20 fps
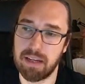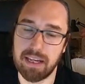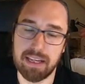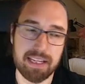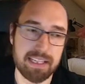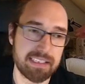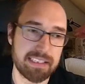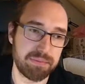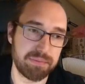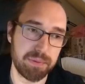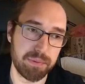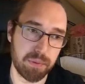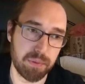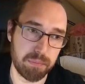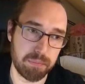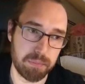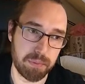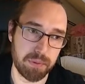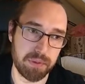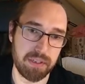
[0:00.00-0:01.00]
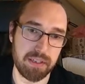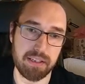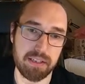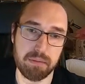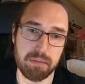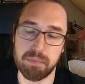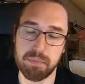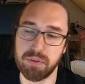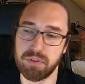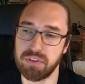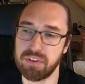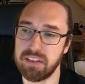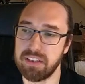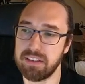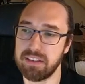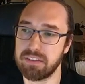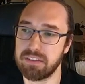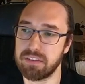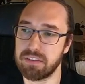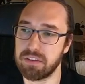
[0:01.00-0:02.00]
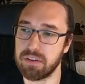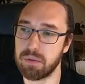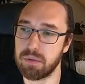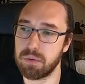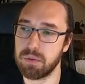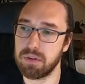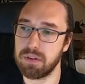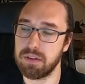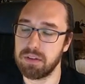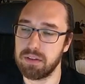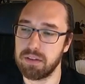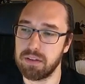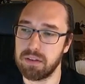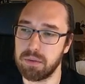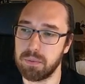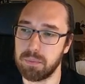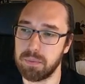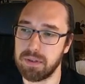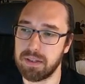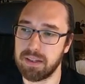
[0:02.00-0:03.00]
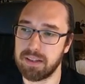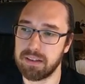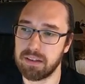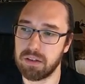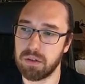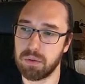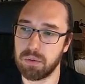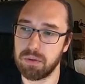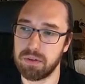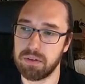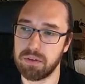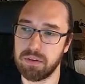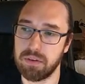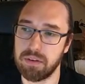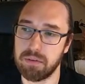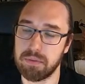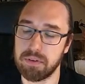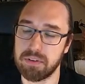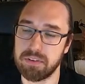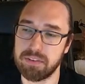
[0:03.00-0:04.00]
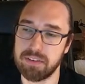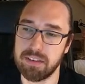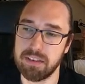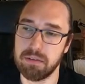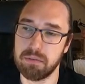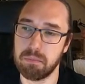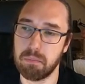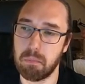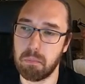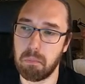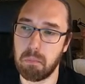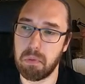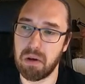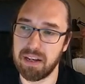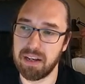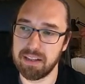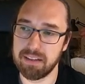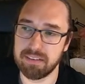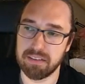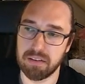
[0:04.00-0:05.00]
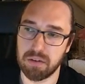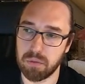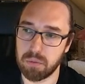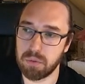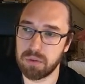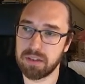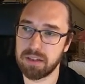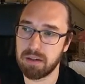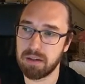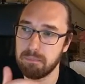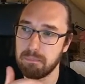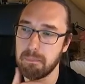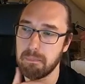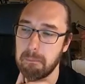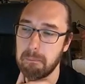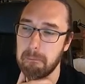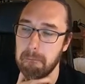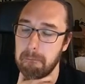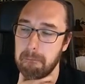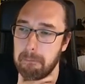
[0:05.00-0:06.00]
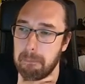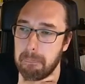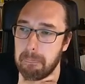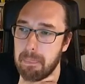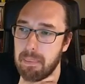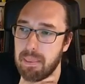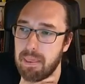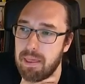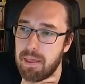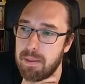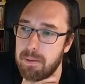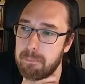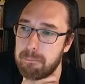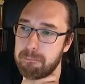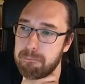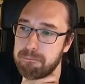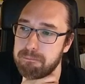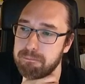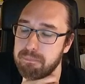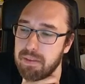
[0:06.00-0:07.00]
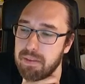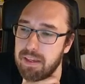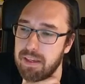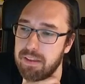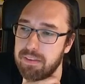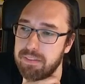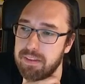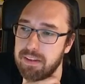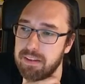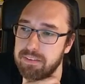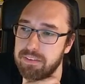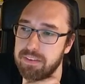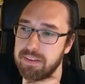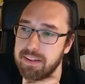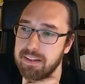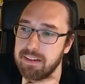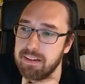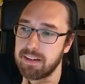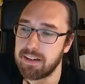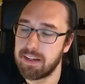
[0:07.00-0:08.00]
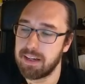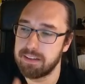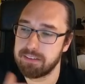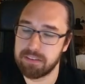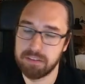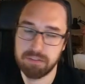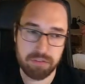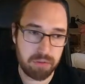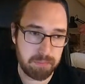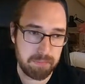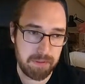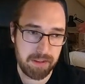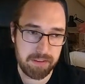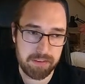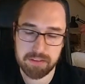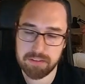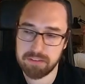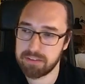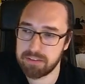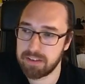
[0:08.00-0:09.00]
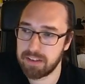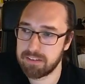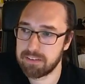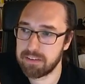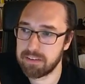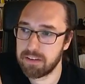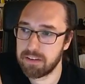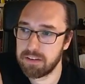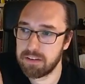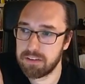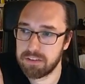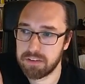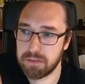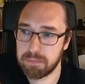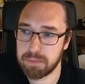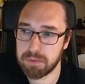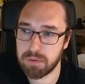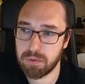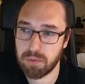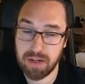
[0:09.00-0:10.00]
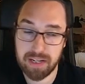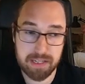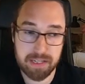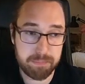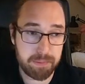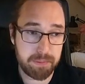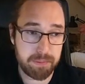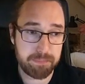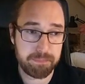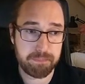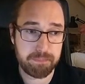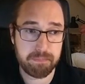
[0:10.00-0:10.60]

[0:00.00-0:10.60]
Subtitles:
I guess we would put it in machine. So we can go into the machine placeholder, and that thing has a few methods. That's subscribe.